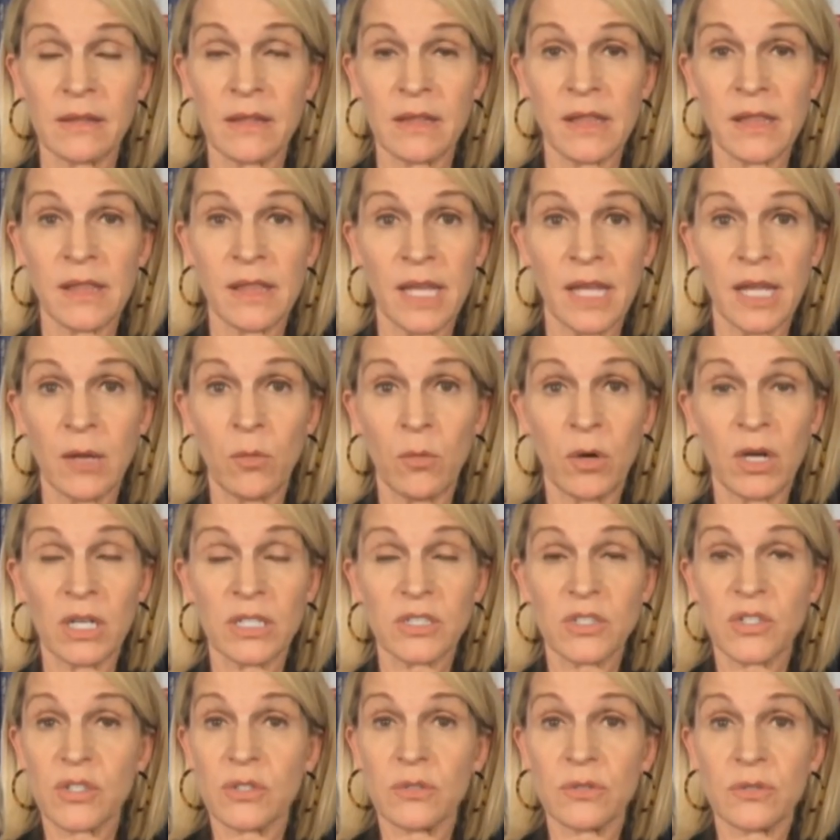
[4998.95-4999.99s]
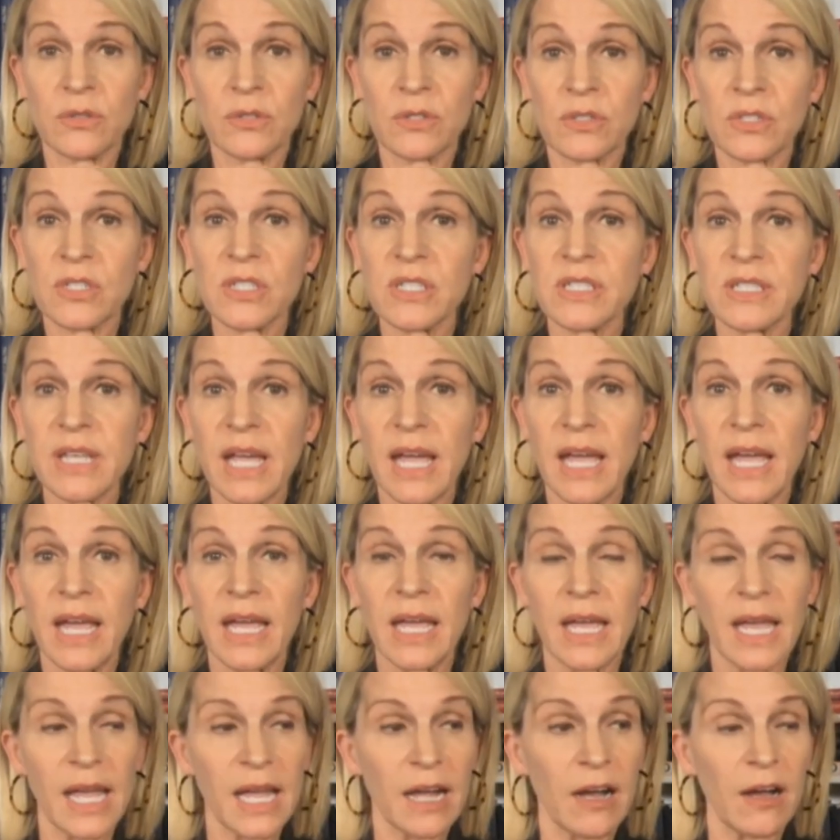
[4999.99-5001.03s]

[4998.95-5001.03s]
they want to say.